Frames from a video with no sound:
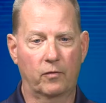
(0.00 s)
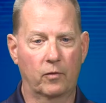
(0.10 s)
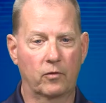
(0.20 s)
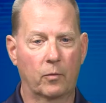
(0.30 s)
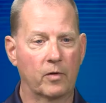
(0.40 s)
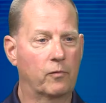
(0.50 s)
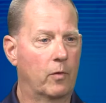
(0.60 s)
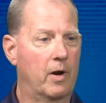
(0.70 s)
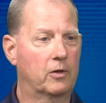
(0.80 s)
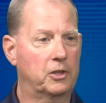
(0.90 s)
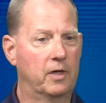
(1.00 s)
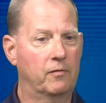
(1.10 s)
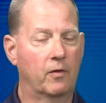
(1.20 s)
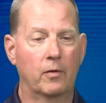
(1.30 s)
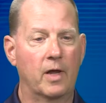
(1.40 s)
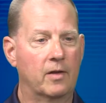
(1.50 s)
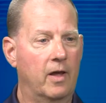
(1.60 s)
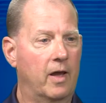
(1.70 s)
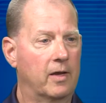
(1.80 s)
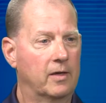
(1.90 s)
for a 24-hour shift on that
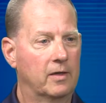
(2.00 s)
day.